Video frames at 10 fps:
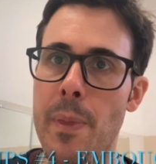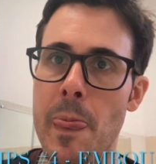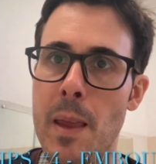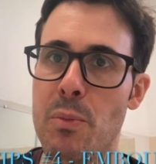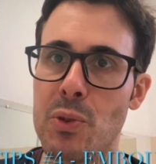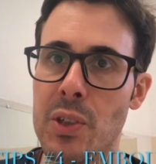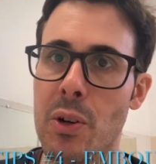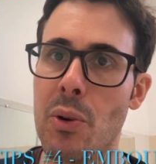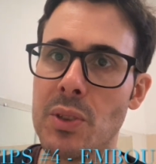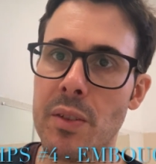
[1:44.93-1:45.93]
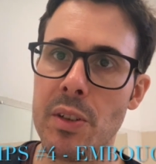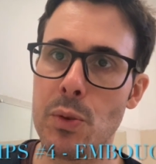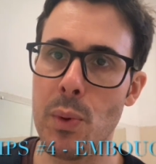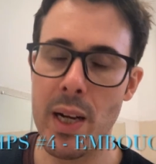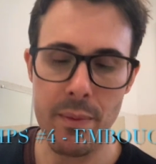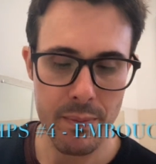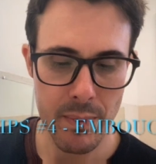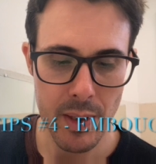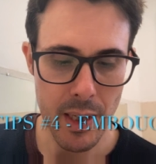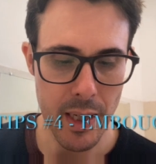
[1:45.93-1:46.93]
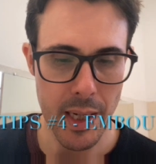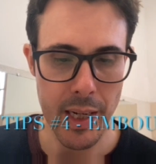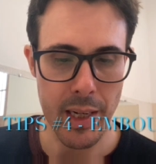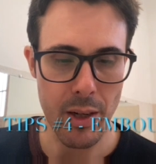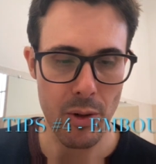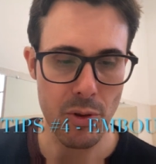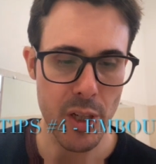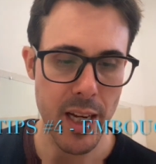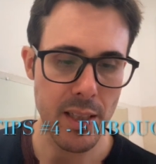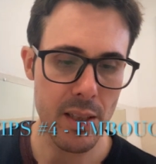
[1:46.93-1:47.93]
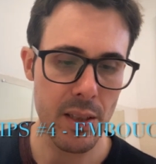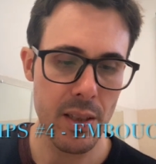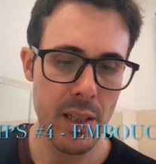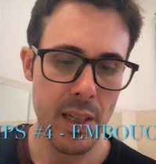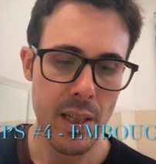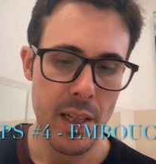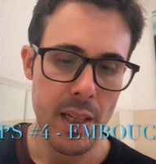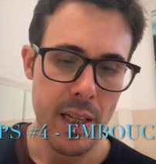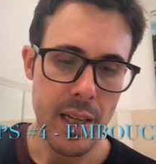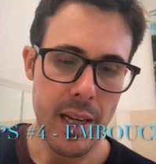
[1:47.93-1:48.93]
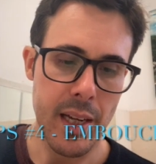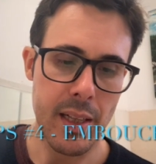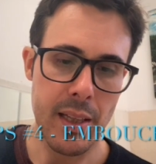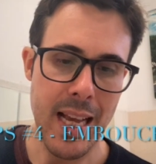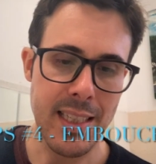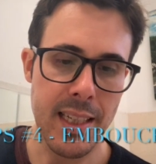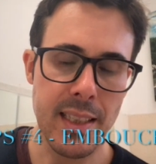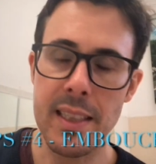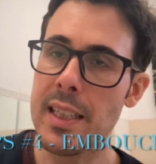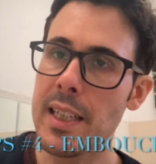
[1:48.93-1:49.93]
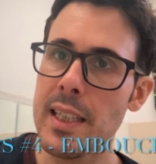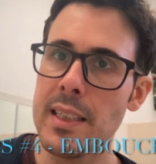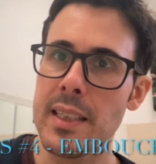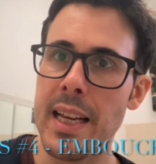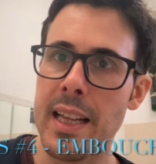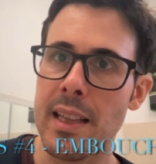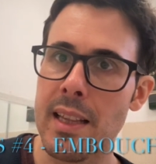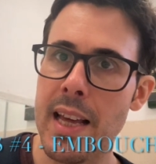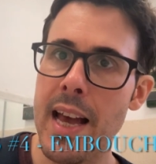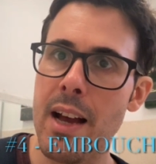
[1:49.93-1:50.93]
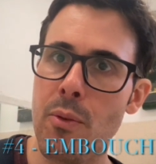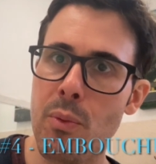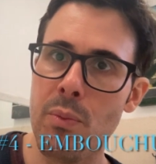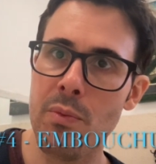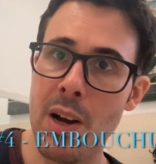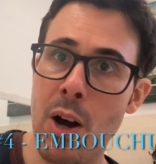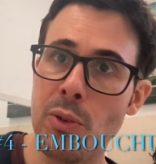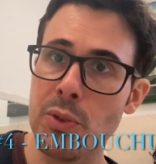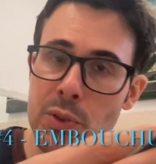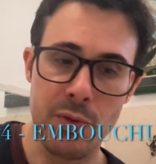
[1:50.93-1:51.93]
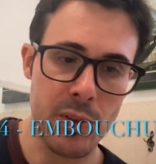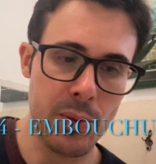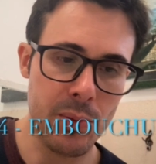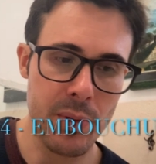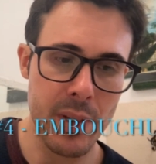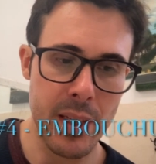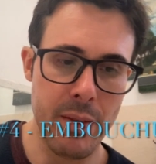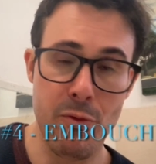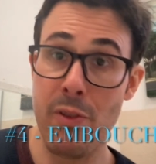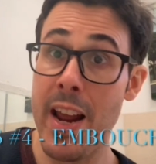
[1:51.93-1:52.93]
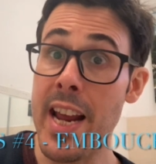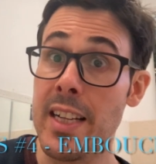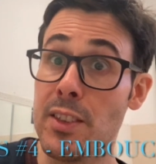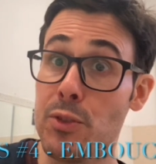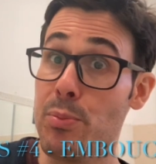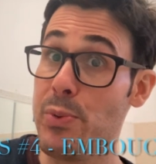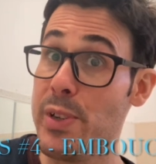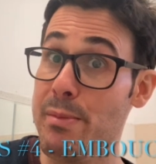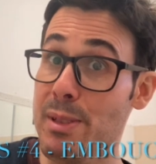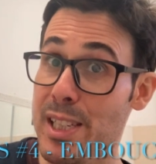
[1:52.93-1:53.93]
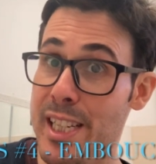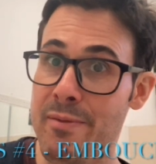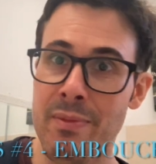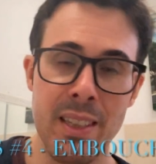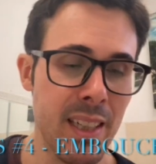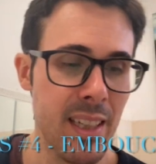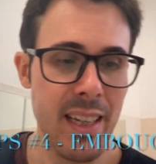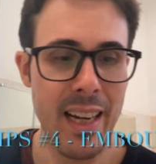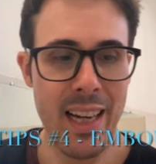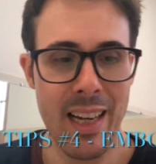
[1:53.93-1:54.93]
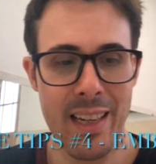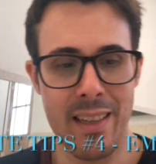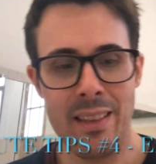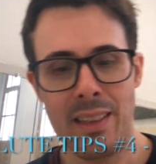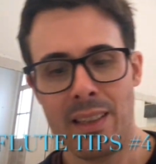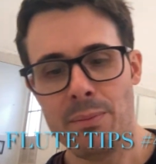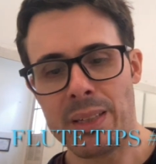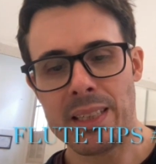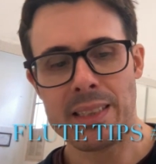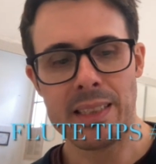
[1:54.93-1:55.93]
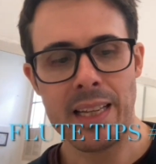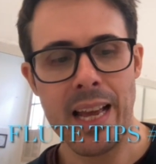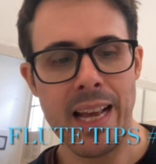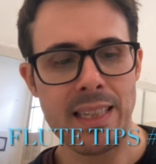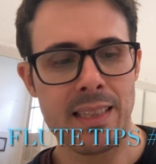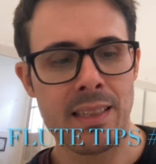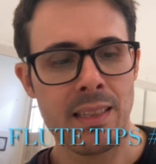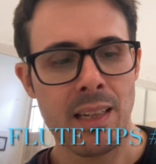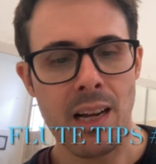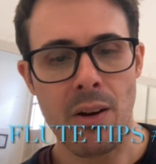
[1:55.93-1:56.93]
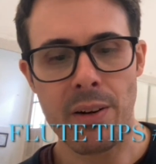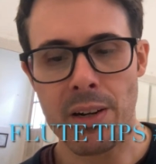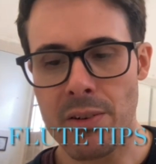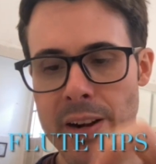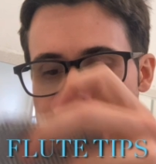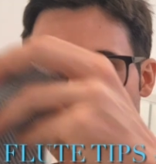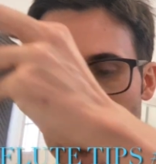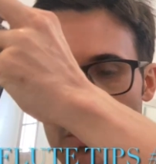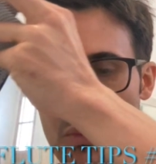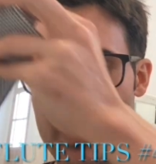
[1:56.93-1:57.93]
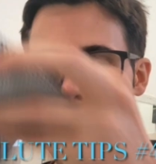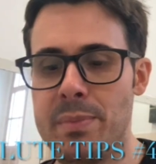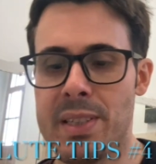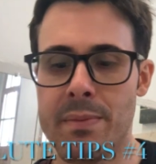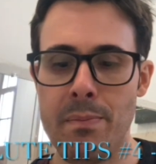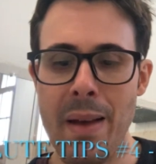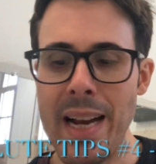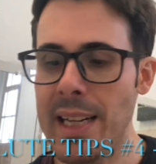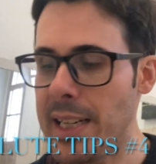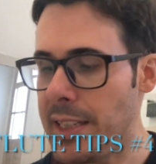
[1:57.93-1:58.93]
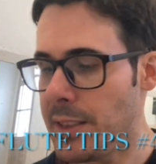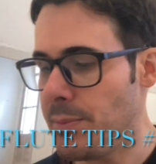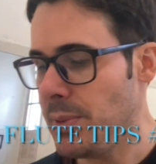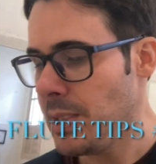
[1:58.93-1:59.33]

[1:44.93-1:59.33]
the music conservatoire in Colchester, in Essex in England, and there alto's flute reigns supremely because it has our great Wannabes mechanism.